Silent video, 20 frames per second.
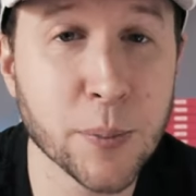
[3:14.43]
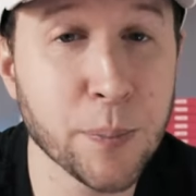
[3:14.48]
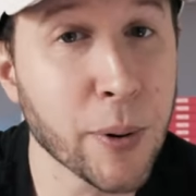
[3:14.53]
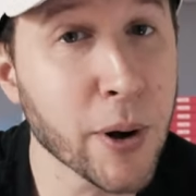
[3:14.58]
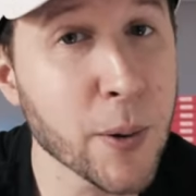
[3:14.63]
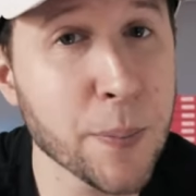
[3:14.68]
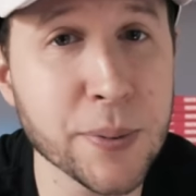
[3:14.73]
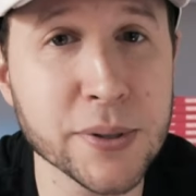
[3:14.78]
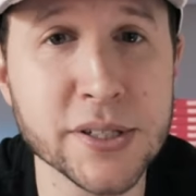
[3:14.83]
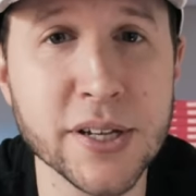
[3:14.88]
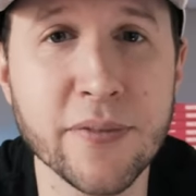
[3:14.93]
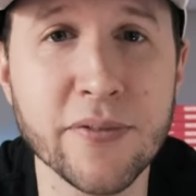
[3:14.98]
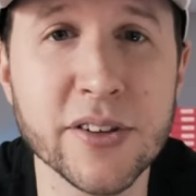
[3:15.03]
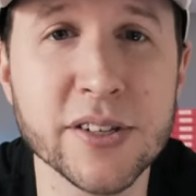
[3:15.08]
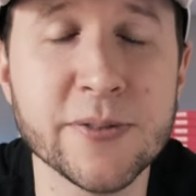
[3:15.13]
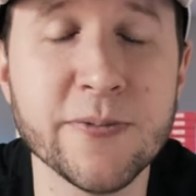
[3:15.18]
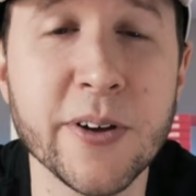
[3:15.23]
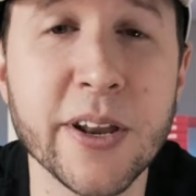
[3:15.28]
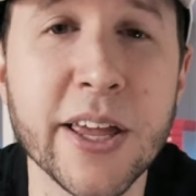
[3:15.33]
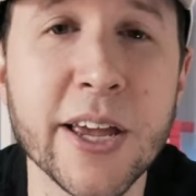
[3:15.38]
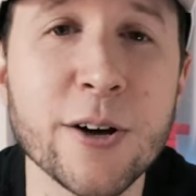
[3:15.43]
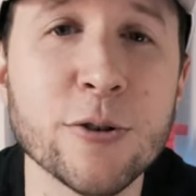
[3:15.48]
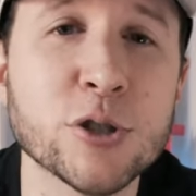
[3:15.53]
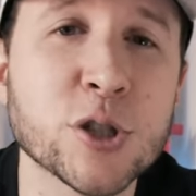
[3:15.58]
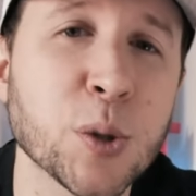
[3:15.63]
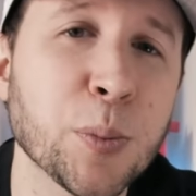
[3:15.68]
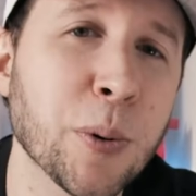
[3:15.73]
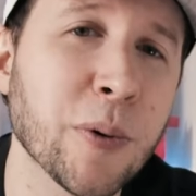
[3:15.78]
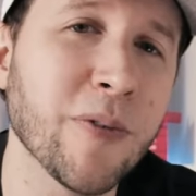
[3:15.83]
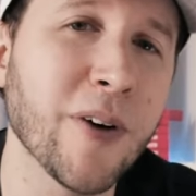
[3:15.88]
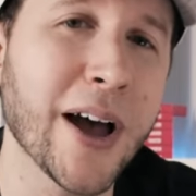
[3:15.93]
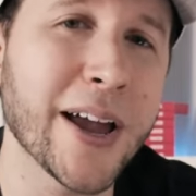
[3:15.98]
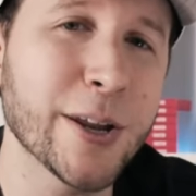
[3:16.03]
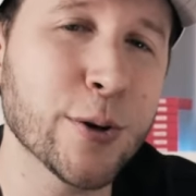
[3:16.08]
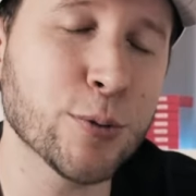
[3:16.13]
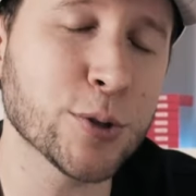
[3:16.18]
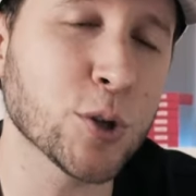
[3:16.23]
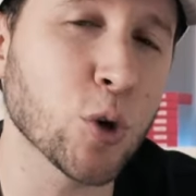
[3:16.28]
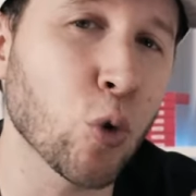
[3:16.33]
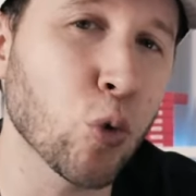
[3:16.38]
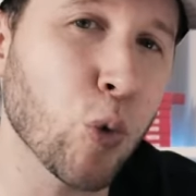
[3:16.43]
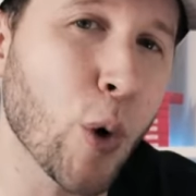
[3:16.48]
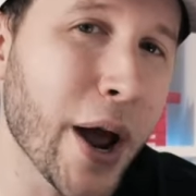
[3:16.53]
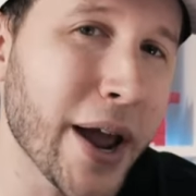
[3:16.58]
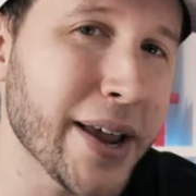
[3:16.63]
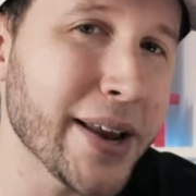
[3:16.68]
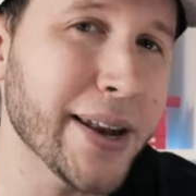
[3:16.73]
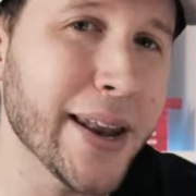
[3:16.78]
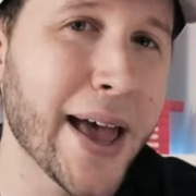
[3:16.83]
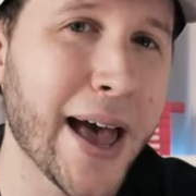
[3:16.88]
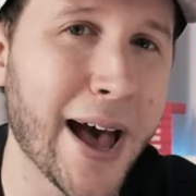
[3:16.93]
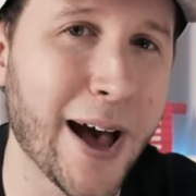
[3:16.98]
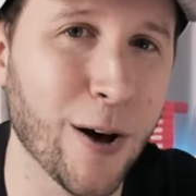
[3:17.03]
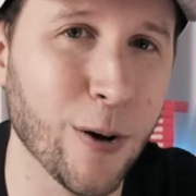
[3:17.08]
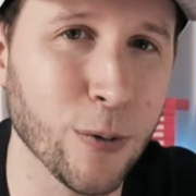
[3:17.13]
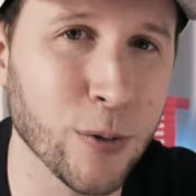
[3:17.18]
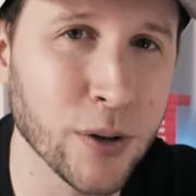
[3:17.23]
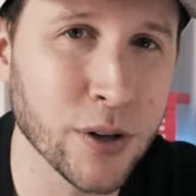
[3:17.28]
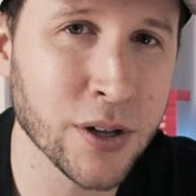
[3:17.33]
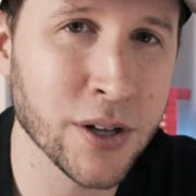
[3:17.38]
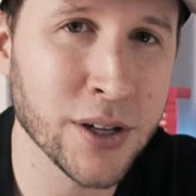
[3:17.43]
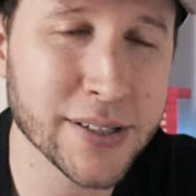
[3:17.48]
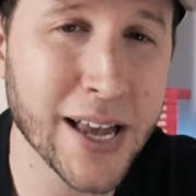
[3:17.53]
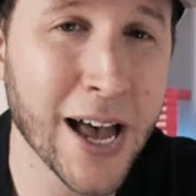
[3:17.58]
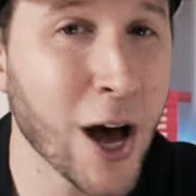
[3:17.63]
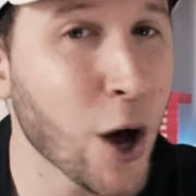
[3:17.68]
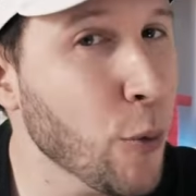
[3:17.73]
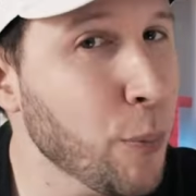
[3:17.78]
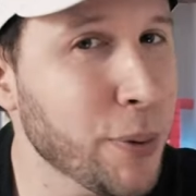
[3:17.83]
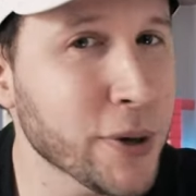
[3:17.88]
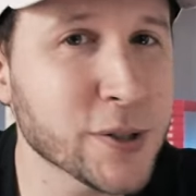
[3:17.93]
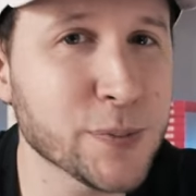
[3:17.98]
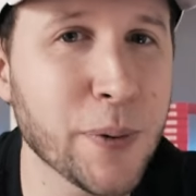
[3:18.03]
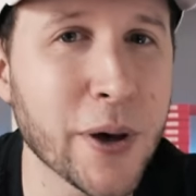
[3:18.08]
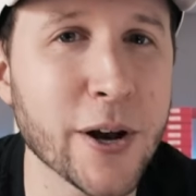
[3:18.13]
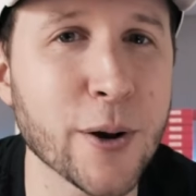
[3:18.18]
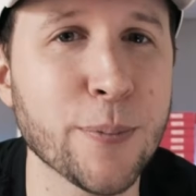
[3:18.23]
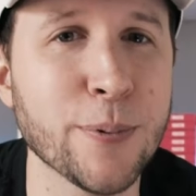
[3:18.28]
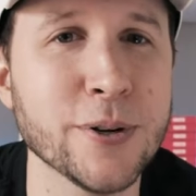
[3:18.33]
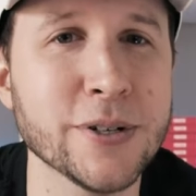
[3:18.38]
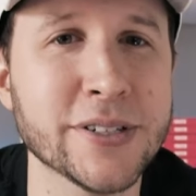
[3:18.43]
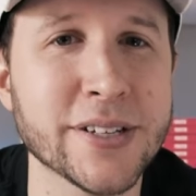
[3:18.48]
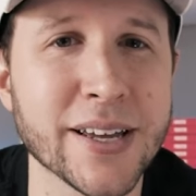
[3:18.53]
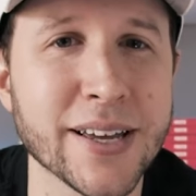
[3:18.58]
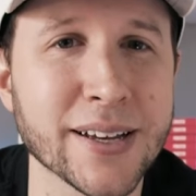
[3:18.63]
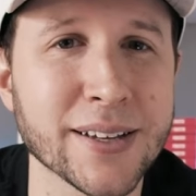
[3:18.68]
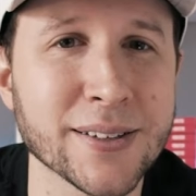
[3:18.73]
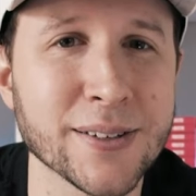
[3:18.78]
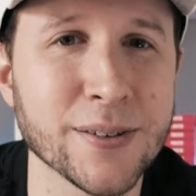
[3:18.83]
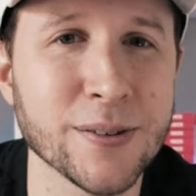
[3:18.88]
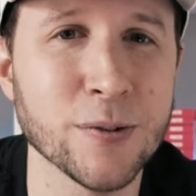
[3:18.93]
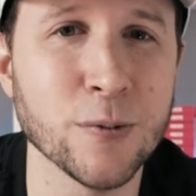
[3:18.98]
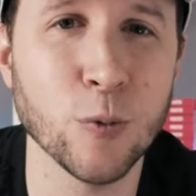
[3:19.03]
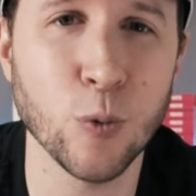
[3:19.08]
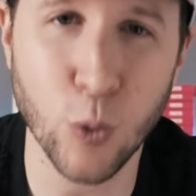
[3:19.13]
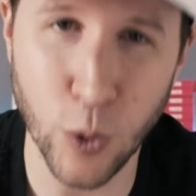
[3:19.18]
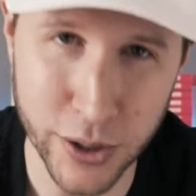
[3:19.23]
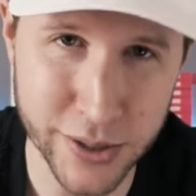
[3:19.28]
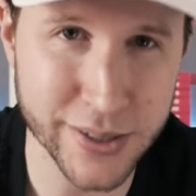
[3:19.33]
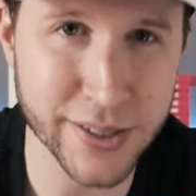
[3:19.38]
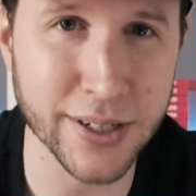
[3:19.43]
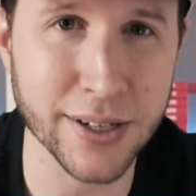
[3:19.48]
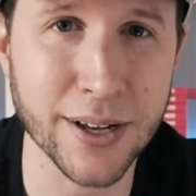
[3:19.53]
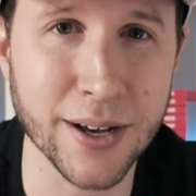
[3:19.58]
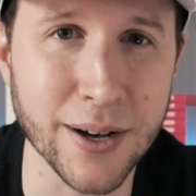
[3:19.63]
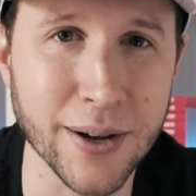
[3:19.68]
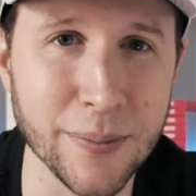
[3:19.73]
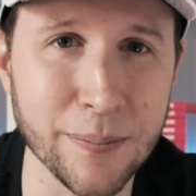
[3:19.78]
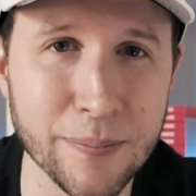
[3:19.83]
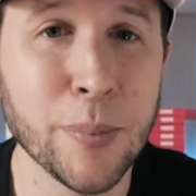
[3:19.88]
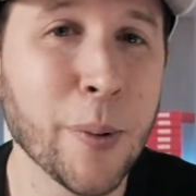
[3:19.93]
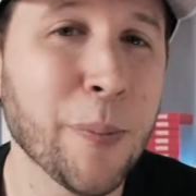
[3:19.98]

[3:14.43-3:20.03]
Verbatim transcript: The purpose of this video is to provide you with the right now to help us better predict what's to come.